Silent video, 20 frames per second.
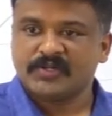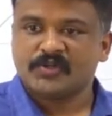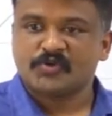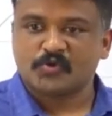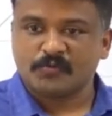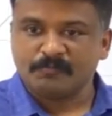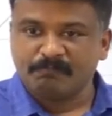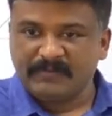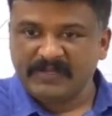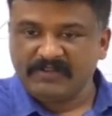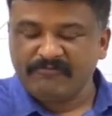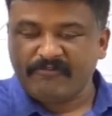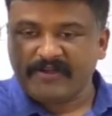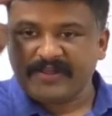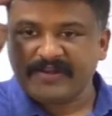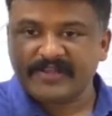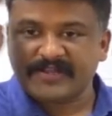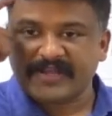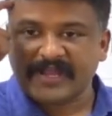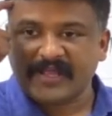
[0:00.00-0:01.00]
So be
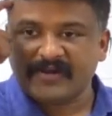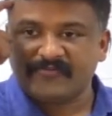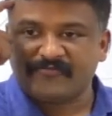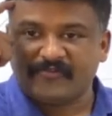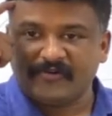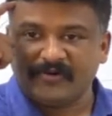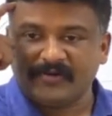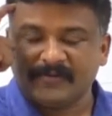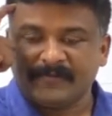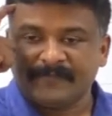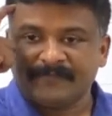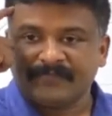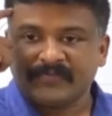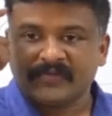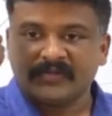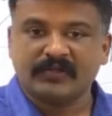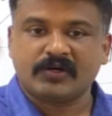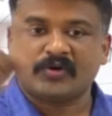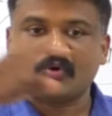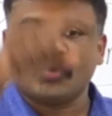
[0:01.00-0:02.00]
very careful.
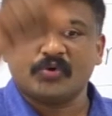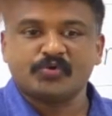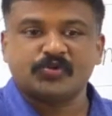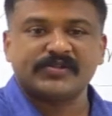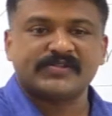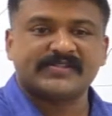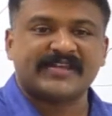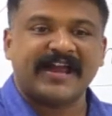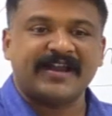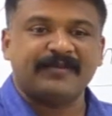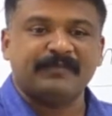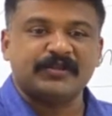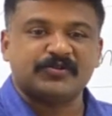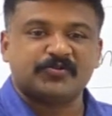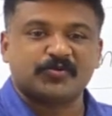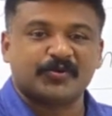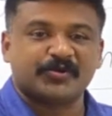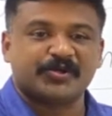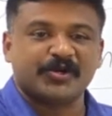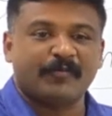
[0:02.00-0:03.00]
The causes can be
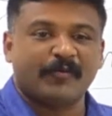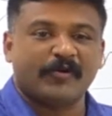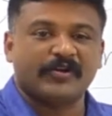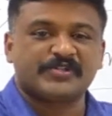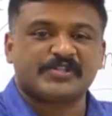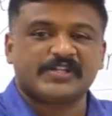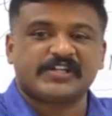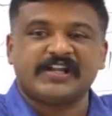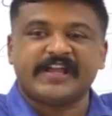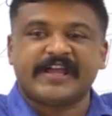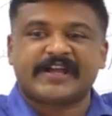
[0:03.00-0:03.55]
socio-political,